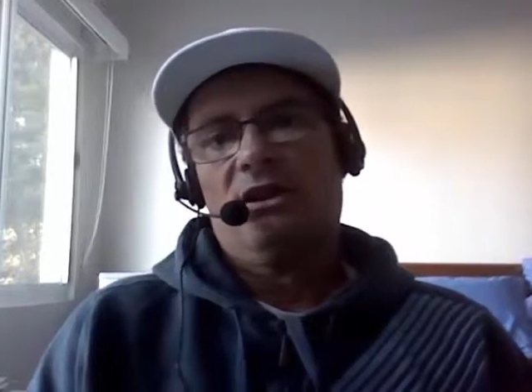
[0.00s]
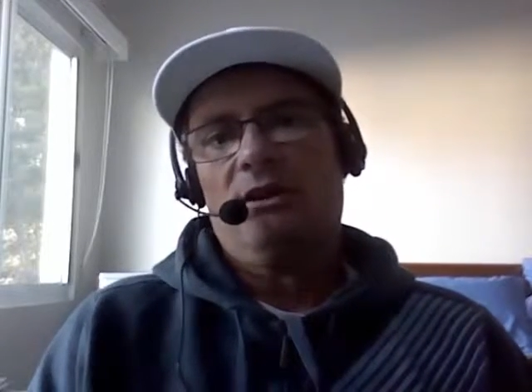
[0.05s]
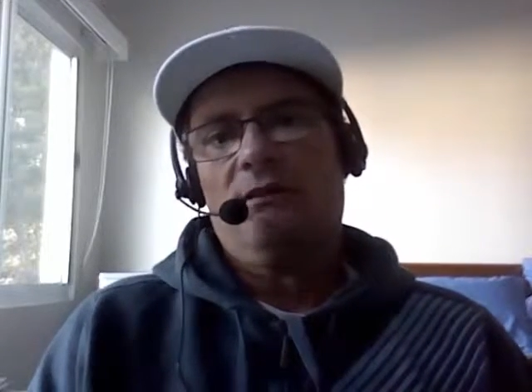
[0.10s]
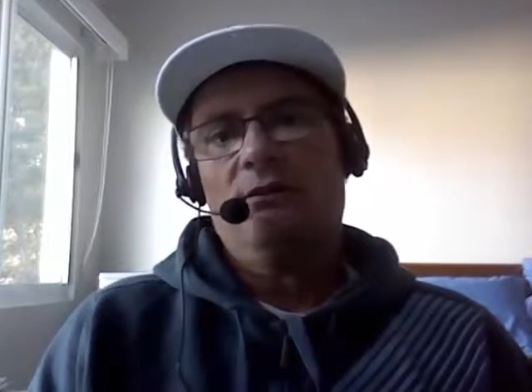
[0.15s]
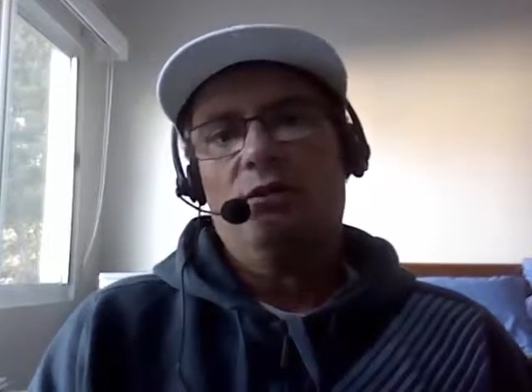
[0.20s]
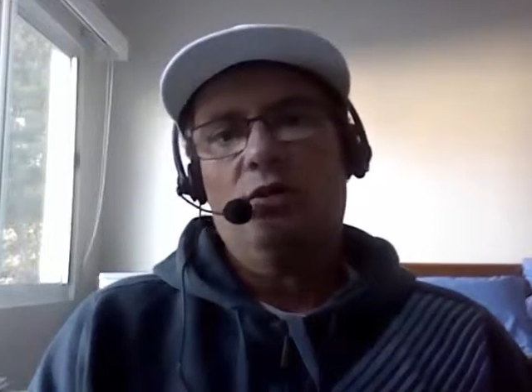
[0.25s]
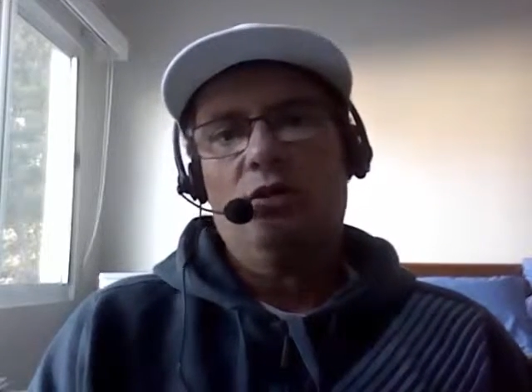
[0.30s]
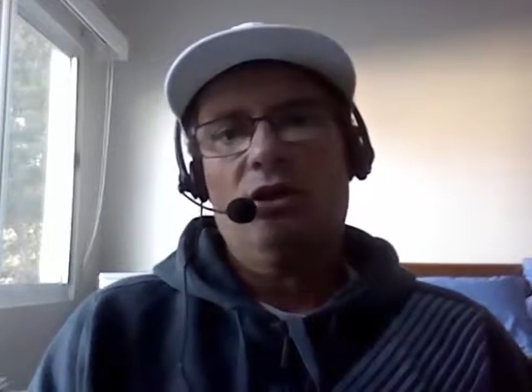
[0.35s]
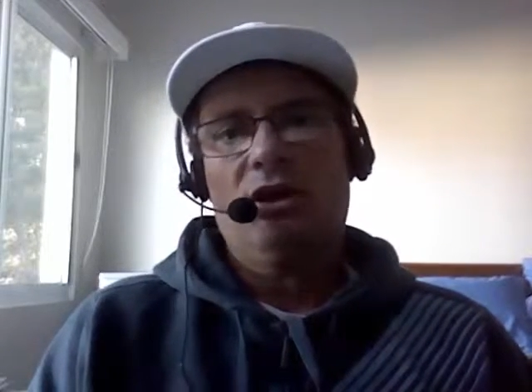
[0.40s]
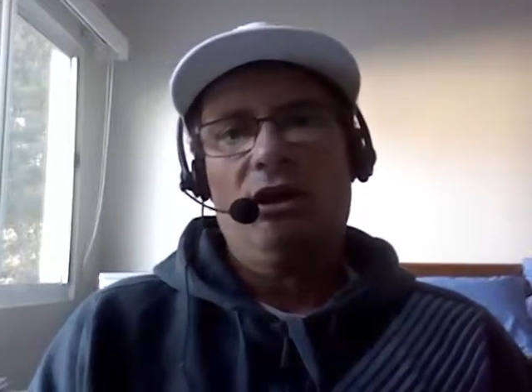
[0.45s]

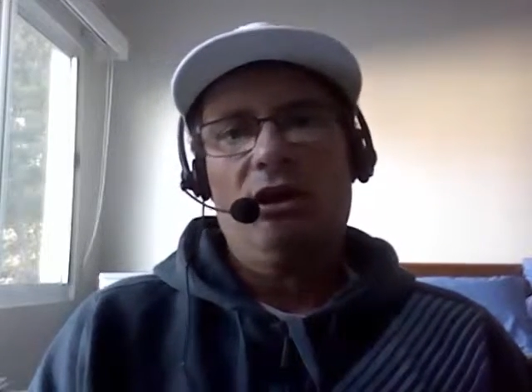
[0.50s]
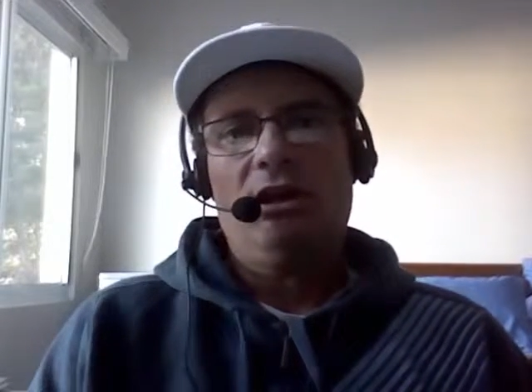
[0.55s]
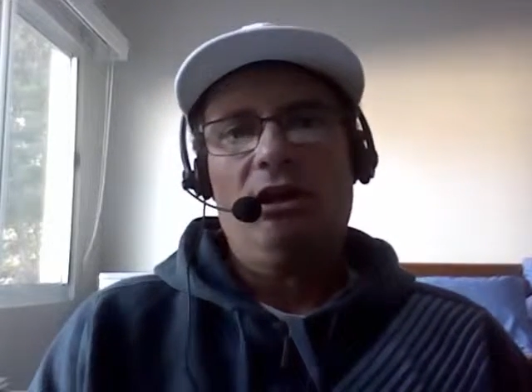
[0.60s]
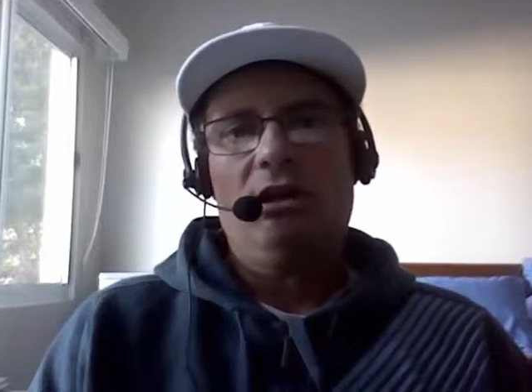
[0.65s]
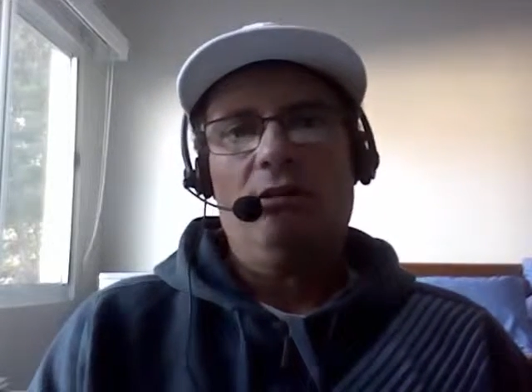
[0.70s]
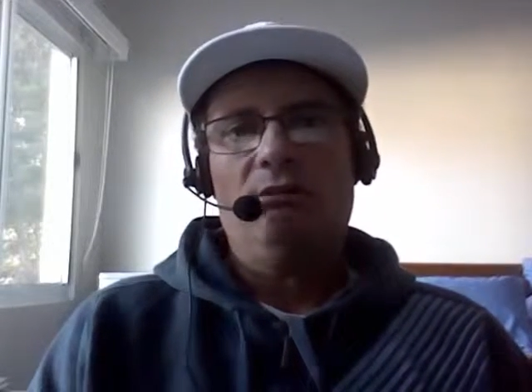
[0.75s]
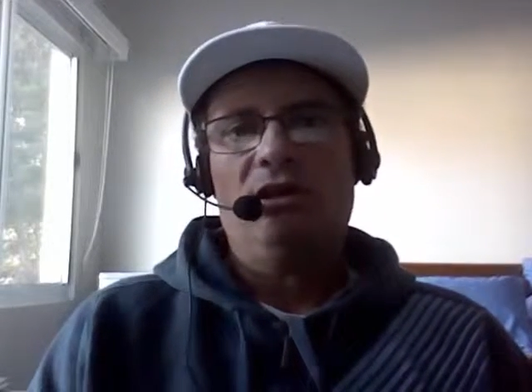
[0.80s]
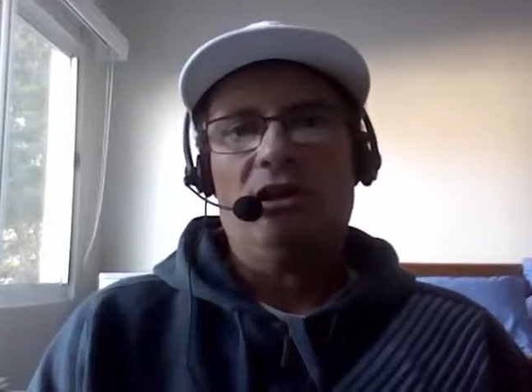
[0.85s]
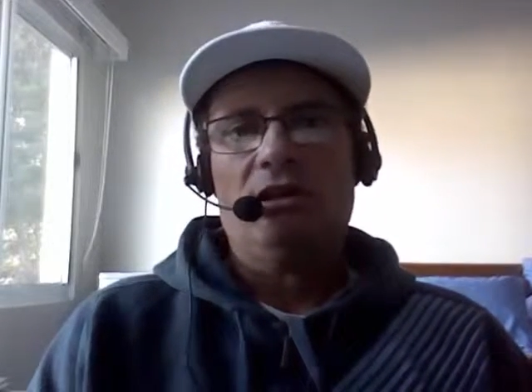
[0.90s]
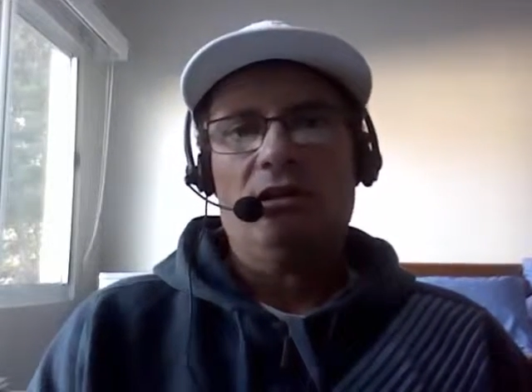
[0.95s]
several
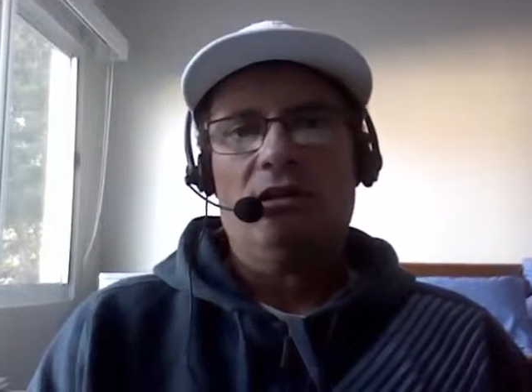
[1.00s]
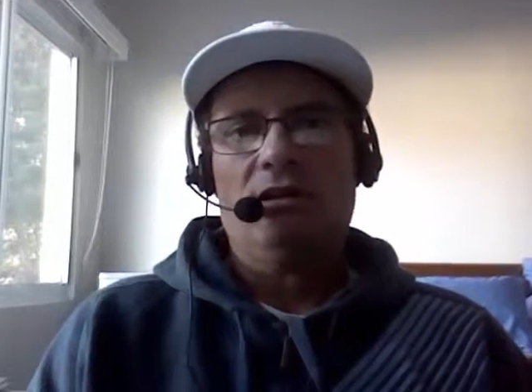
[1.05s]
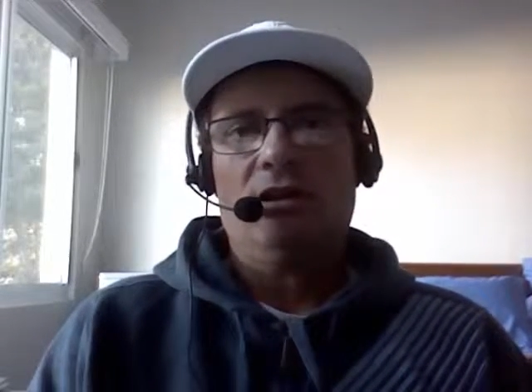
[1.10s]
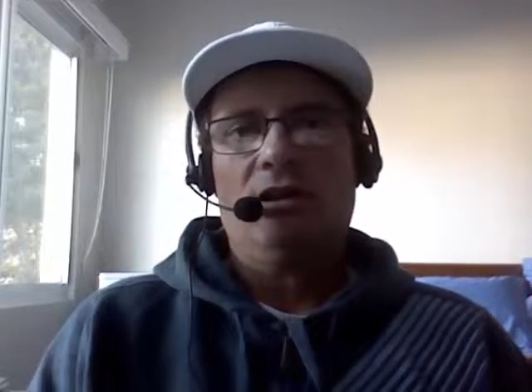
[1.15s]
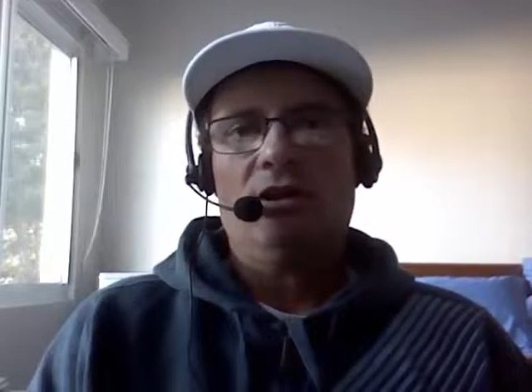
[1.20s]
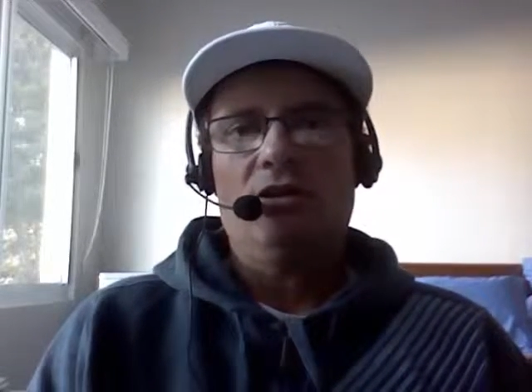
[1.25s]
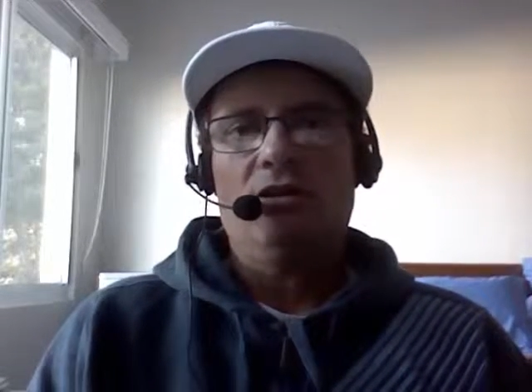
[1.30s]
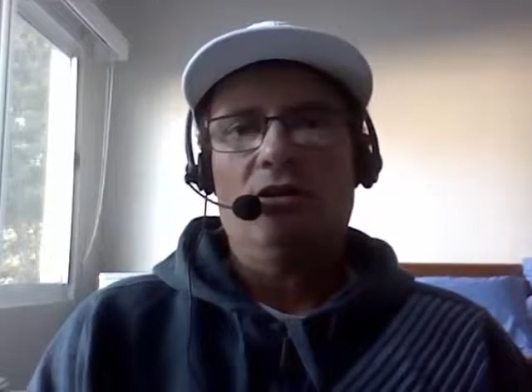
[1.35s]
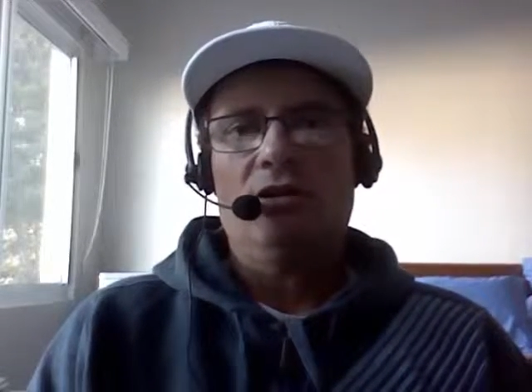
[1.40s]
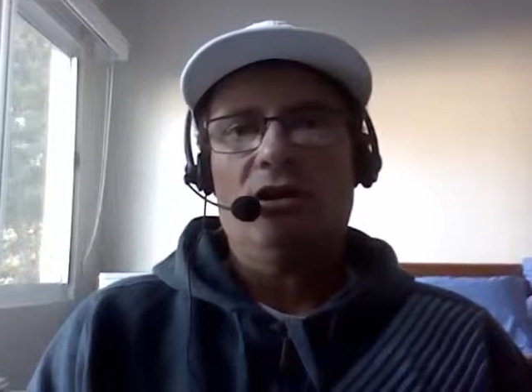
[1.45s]
key
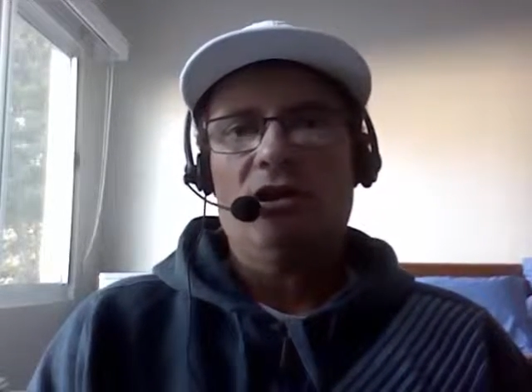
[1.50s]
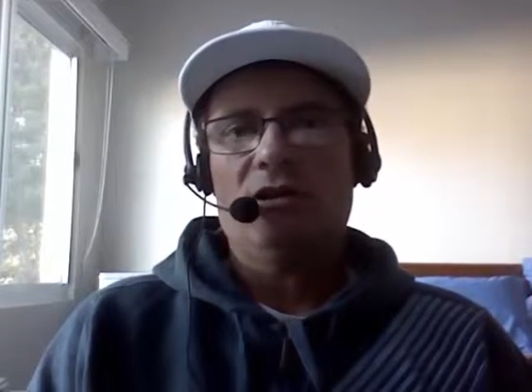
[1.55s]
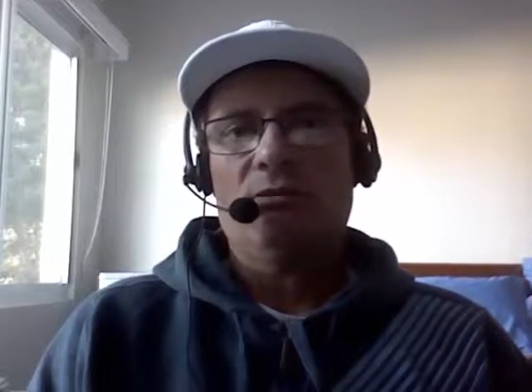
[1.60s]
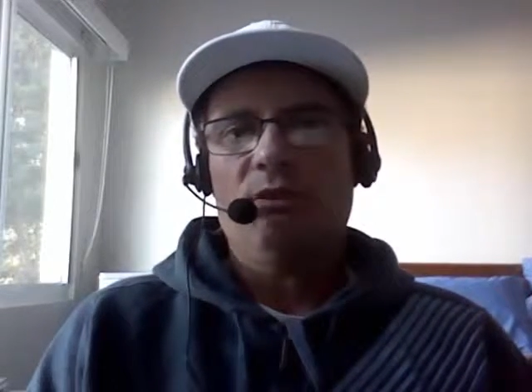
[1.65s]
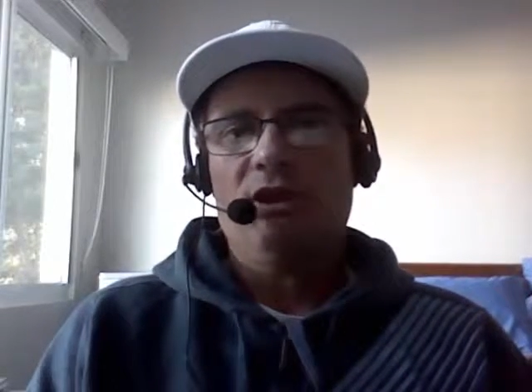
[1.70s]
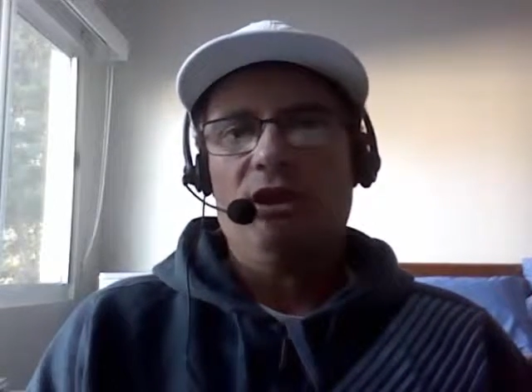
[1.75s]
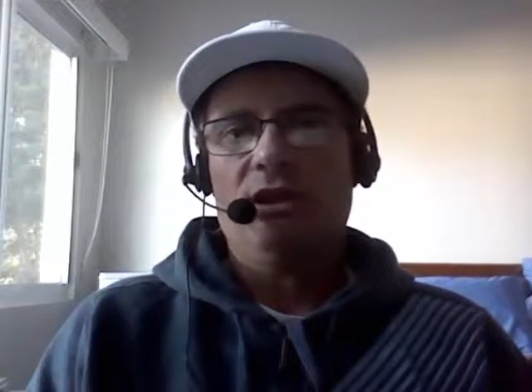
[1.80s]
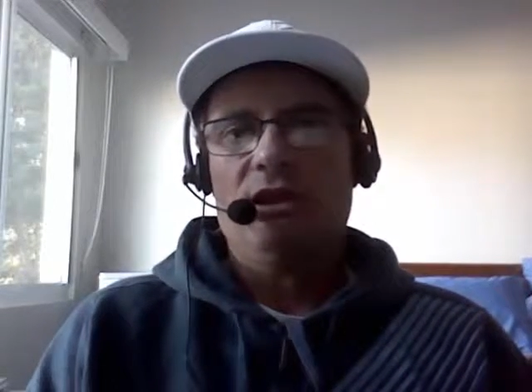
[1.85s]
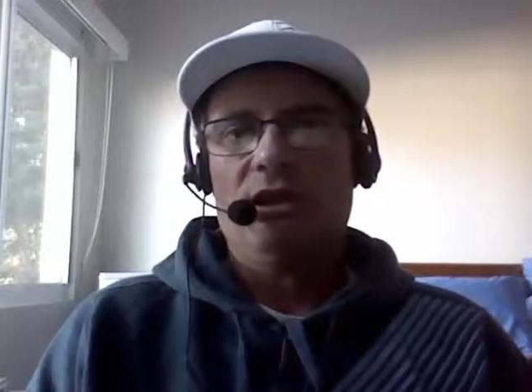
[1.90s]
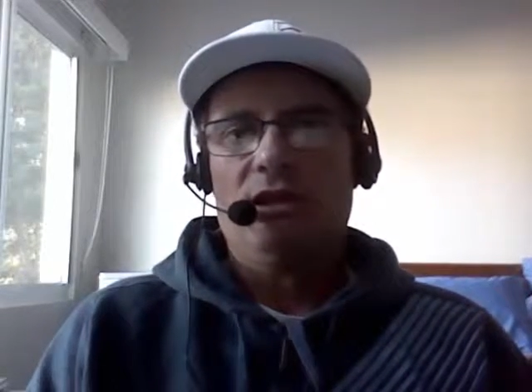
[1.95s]
elements that you
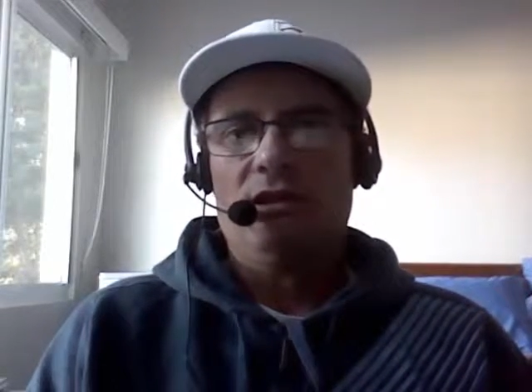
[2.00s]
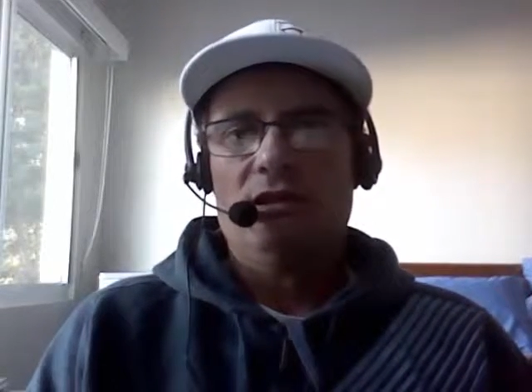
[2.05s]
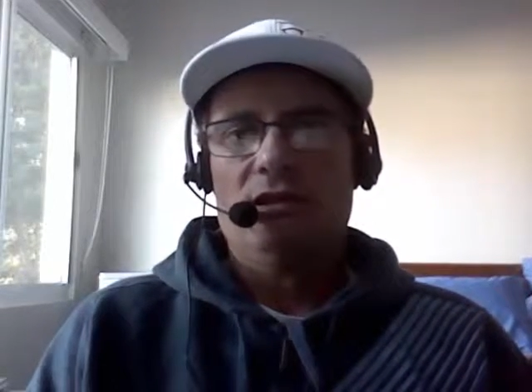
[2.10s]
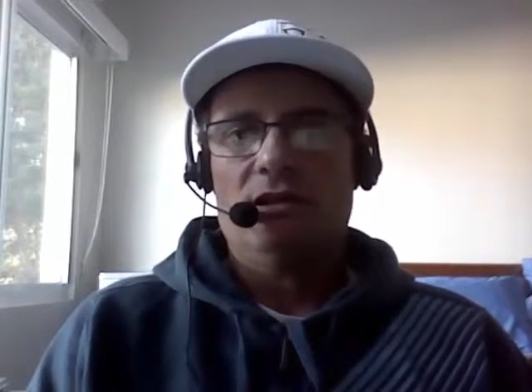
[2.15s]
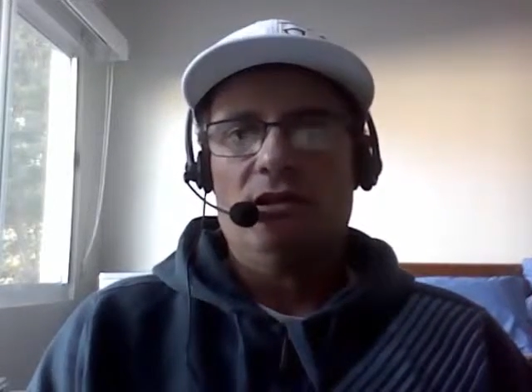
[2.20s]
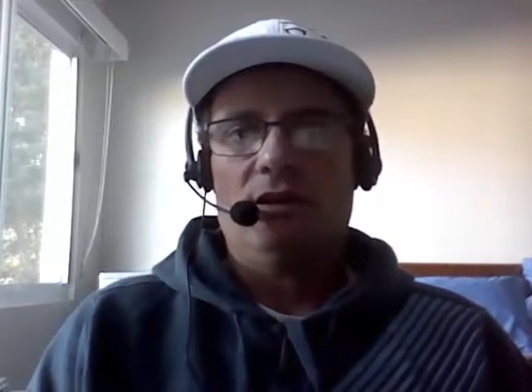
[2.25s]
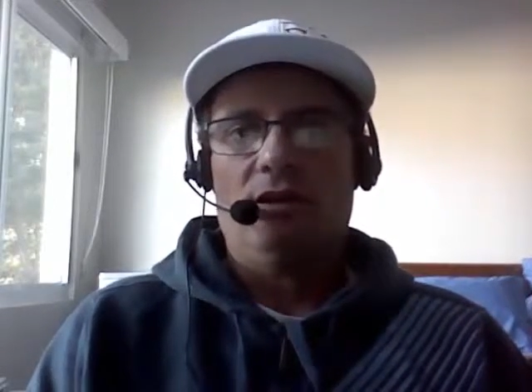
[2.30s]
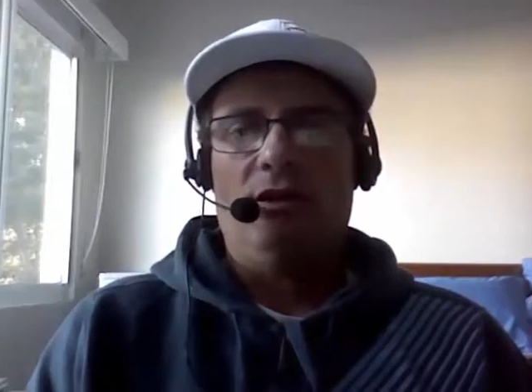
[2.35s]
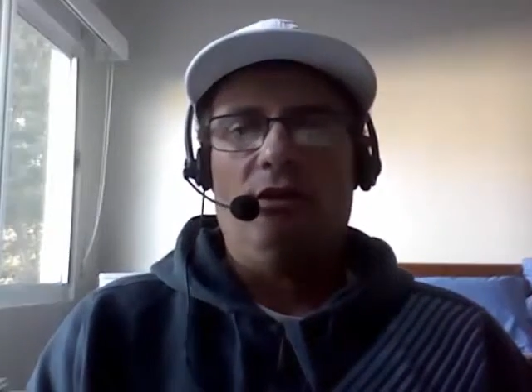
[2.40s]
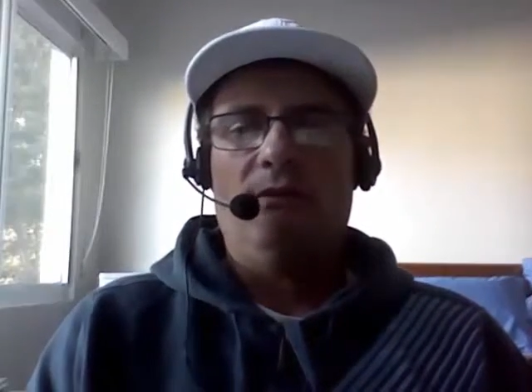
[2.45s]
can split
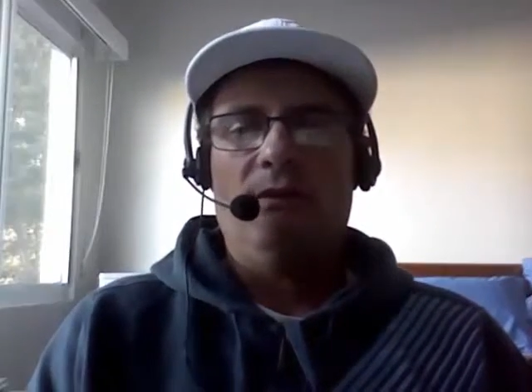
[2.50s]
test.